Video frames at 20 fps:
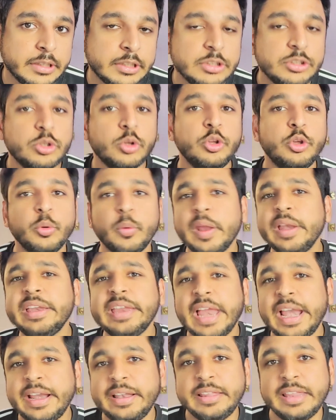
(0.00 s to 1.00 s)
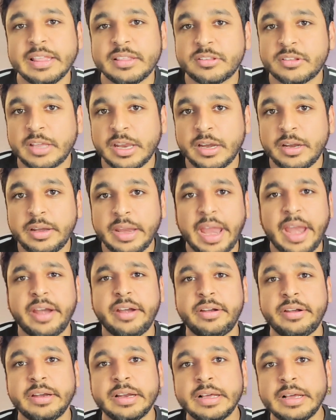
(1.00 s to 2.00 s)
So you can get this kit
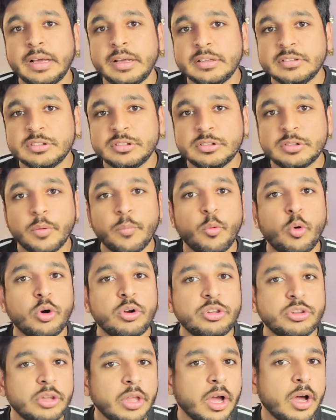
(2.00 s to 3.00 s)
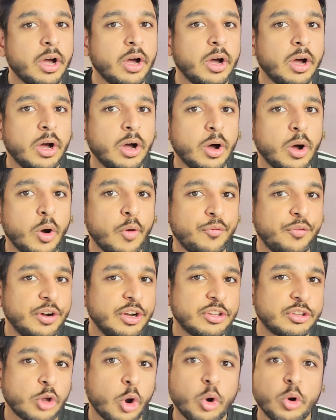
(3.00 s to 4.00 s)
at somewhat uh, of a
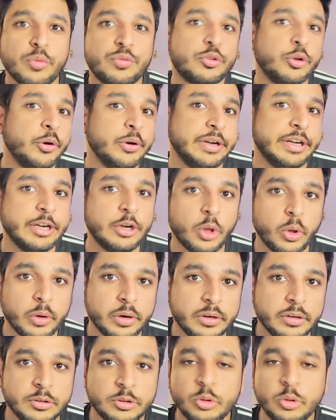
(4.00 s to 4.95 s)
discount of $30.